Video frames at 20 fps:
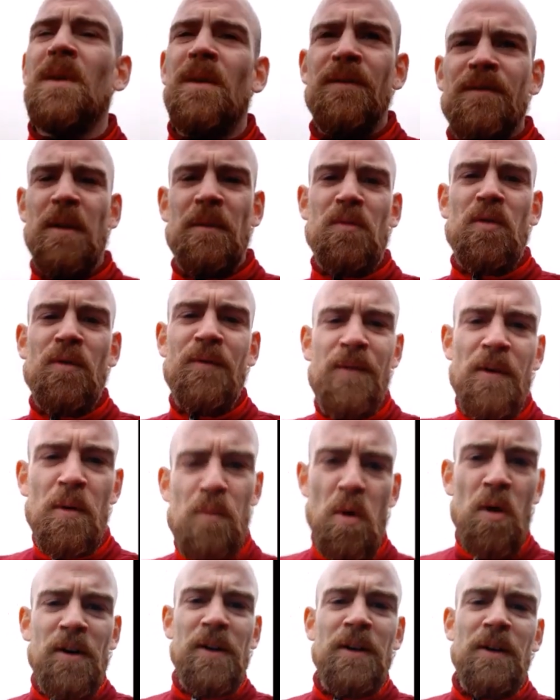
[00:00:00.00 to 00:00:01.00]
So I'm going for a
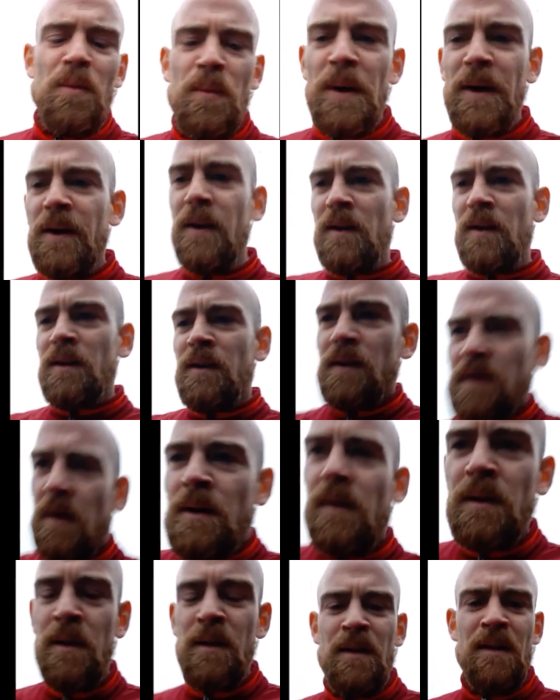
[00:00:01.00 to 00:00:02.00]
1-0 win.
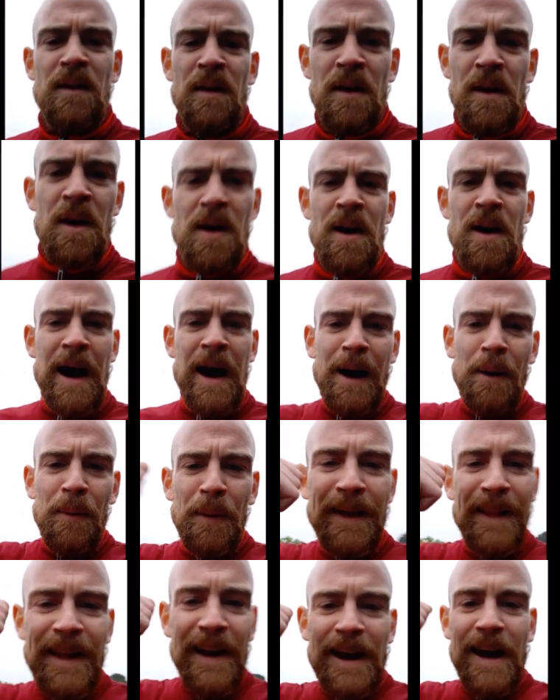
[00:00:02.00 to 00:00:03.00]
How are
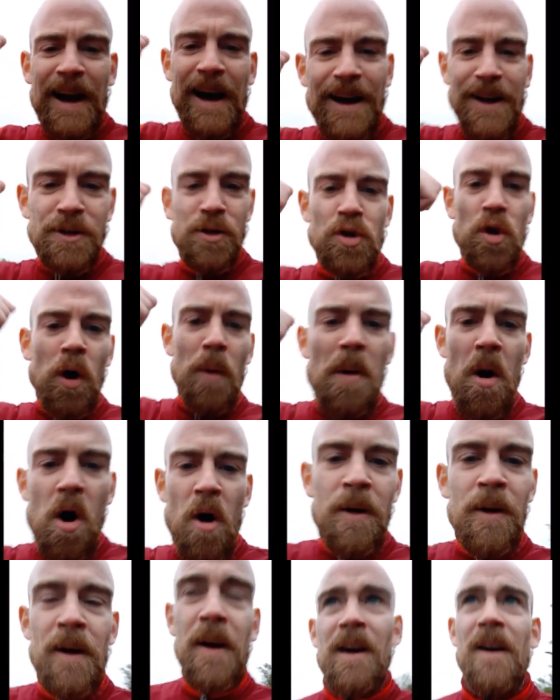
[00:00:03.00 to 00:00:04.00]
the lads? Come
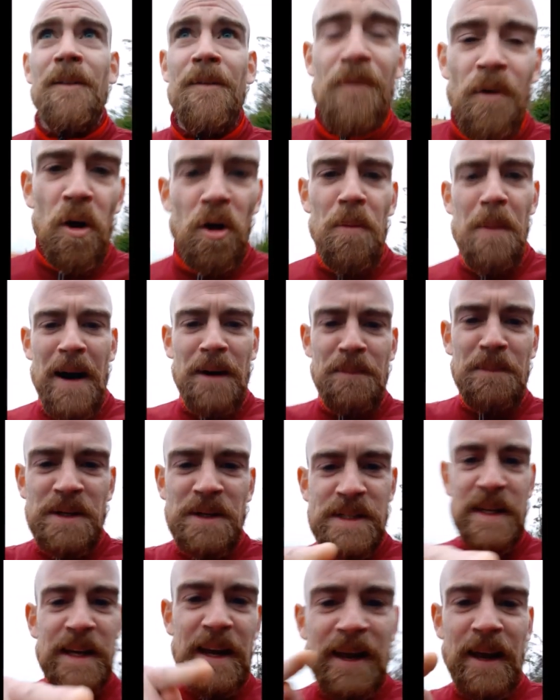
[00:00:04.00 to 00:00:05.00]
on and follow Mad
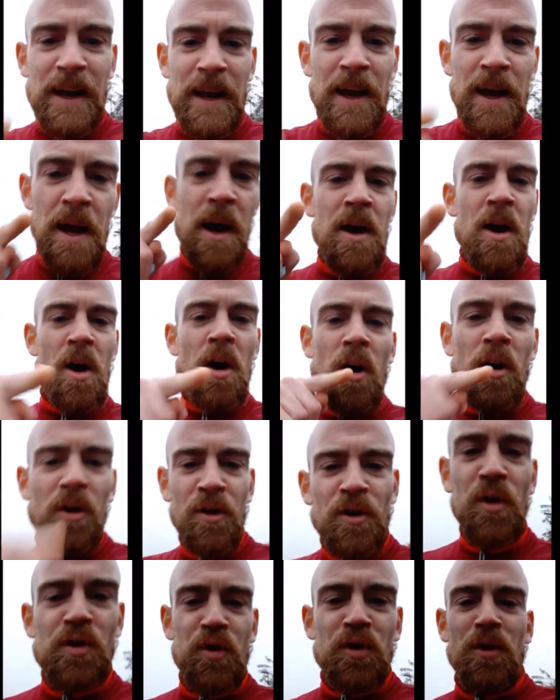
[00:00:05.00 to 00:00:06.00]
Mistake on
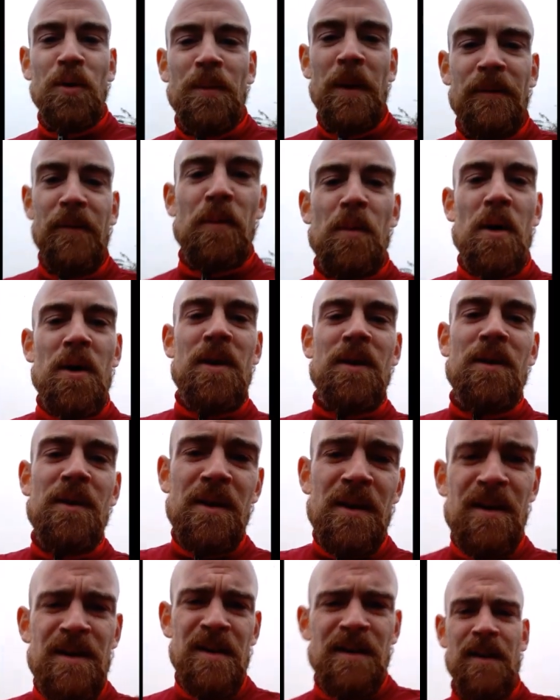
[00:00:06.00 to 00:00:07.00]
YouTube, everyone.
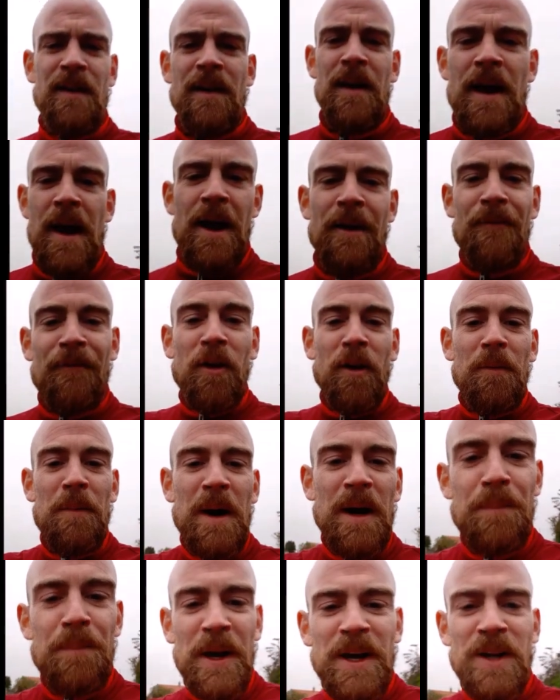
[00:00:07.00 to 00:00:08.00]
And follow my
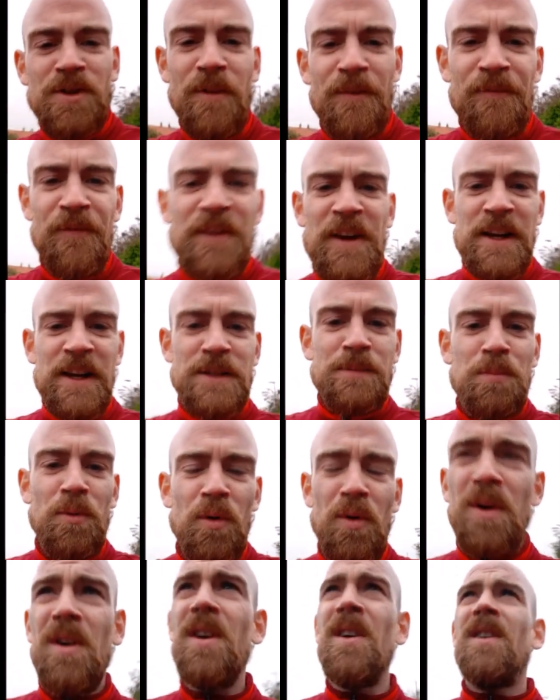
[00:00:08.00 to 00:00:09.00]
page on
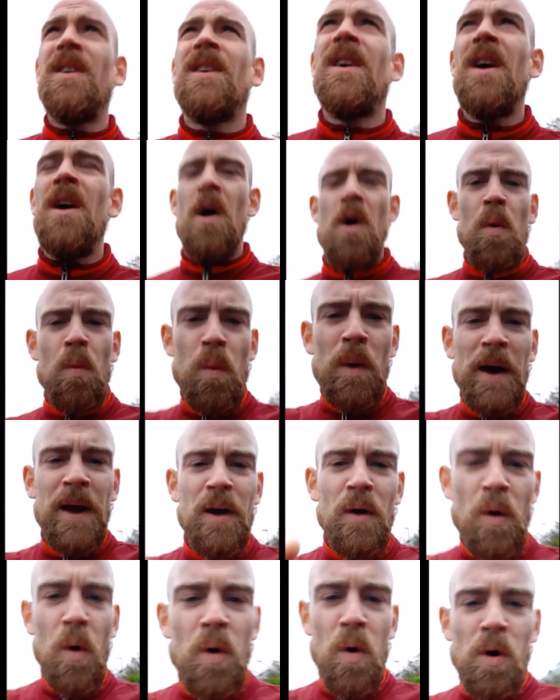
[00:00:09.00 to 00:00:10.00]
Facebook. We
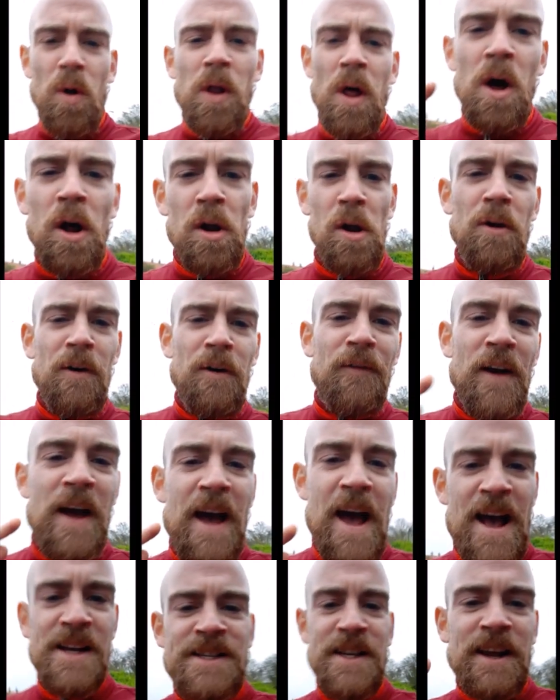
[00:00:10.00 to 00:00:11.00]
all love
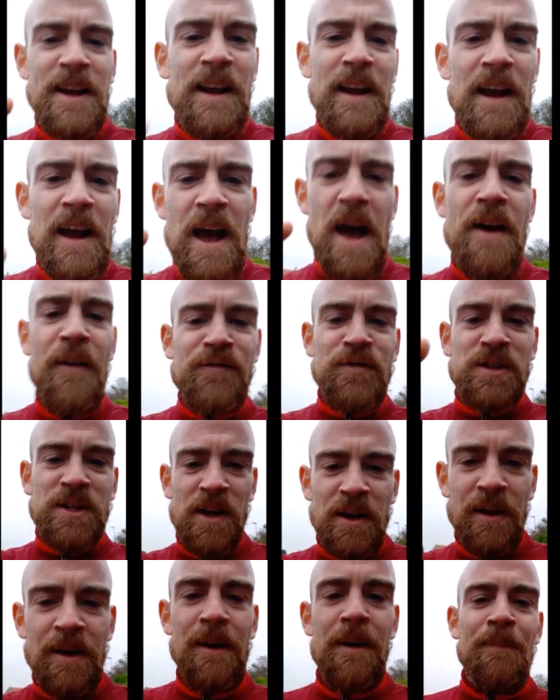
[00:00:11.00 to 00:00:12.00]

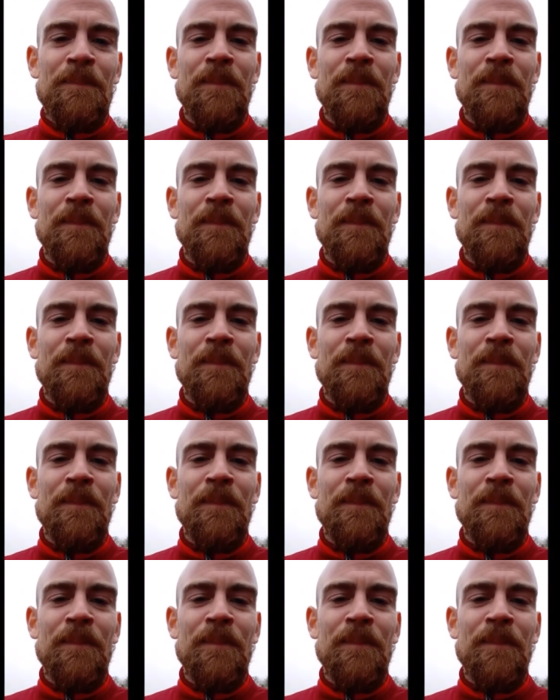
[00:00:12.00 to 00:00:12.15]
SAFC.